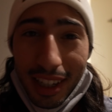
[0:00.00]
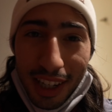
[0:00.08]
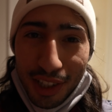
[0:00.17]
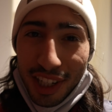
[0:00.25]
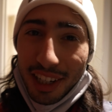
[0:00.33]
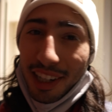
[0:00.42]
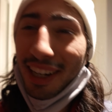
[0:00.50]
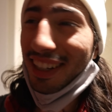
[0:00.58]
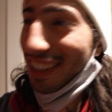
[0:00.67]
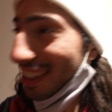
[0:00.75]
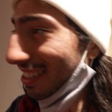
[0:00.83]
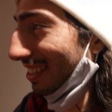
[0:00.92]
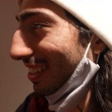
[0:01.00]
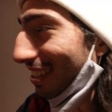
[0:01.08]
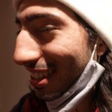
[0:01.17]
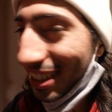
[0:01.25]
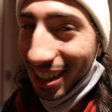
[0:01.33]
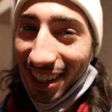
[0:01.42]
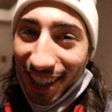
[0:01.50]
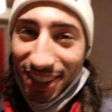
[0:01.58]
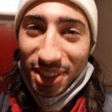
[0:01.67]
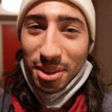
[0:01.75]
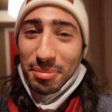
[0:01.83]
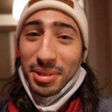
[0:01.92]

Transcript: He's here. All right, let's go